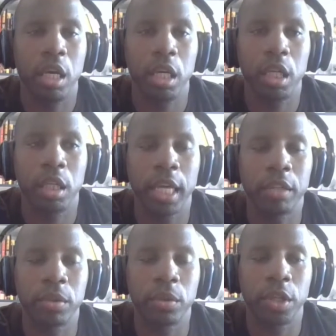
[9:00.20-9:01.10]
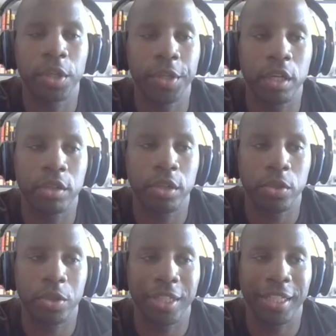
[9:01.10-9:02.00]
natural curiosity
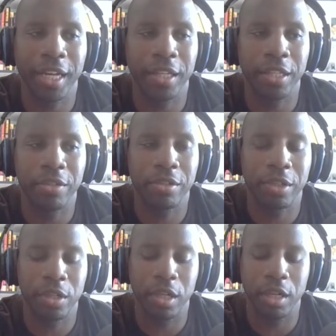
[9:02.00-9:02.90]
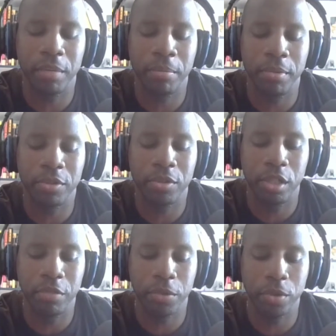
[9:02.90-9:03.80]
sort of guide this interview. So I